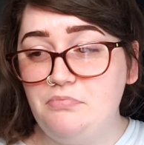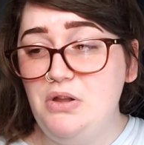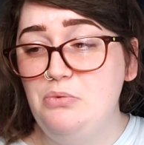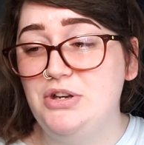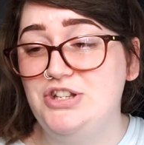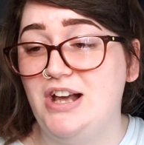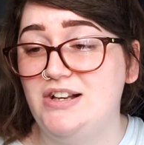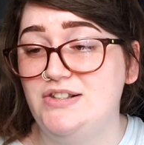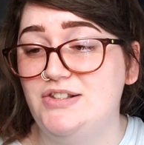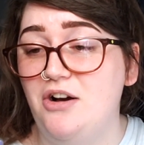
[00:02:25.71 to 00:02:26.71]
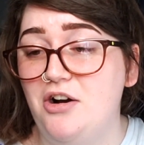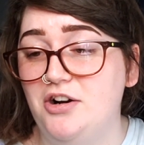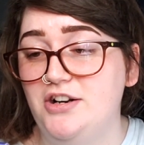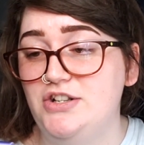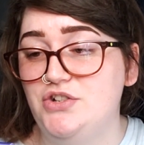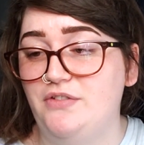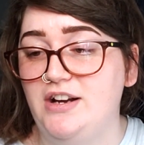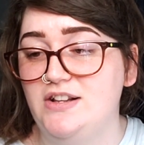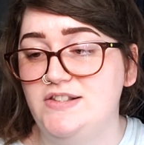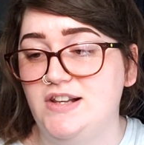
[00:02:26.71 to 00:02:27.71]
which has orange,
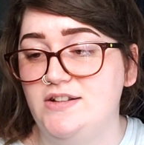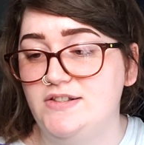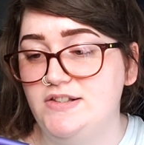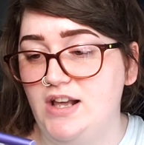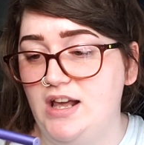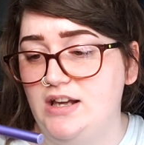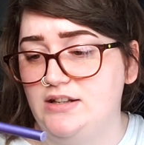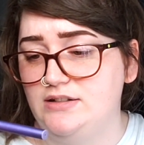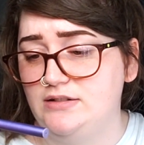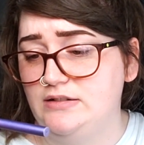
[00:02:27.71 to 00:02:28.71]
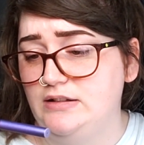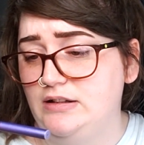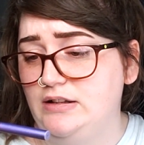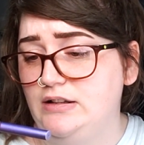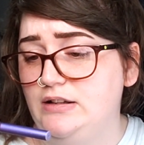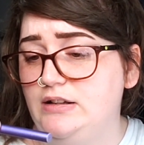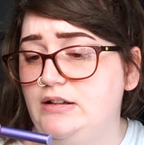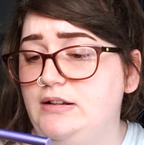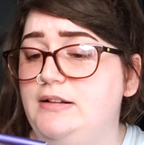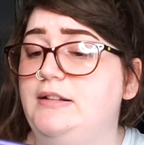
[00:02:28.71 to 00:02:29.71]
frankincense, and
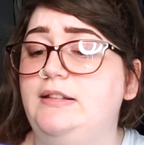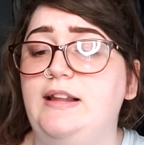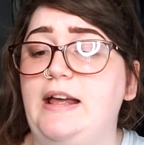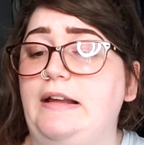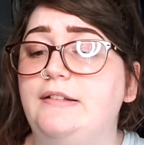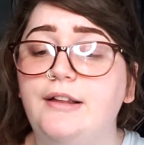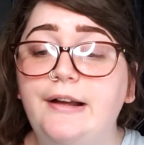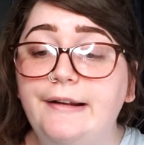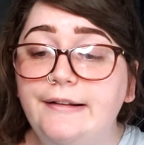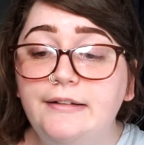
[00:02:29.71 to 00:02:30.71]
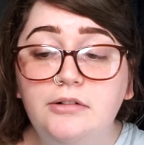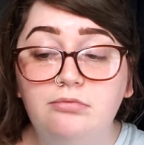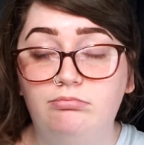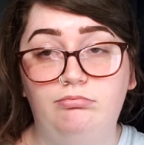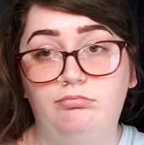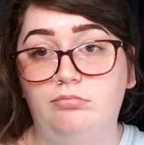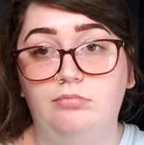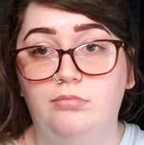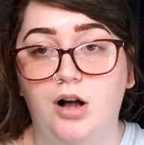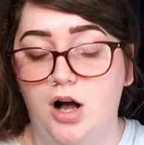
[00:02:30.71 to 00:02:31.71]
lang lang?
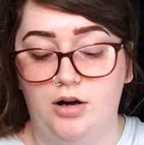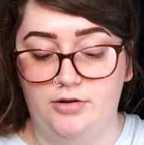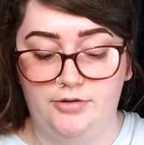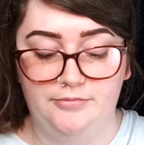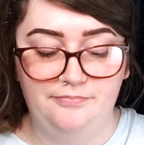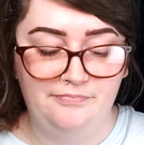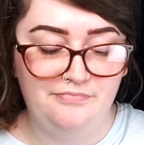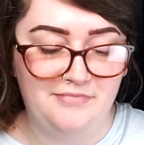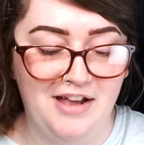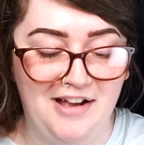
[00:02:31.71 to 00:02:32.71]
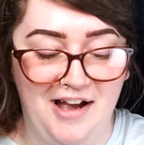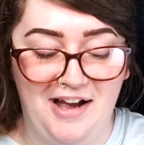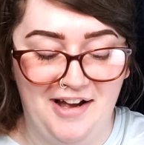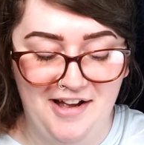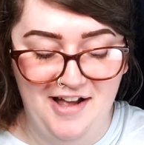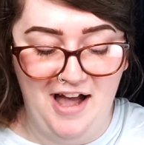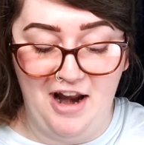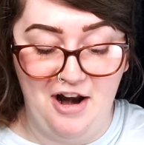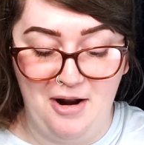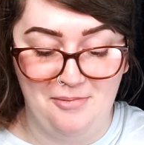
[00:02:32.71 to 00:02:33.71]
I don't know. I don't know
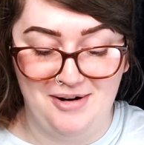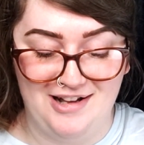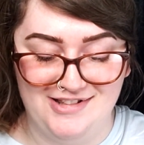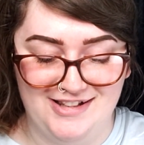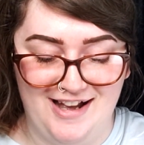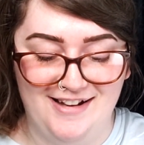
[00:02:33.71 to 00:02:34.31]
how to pronounce that.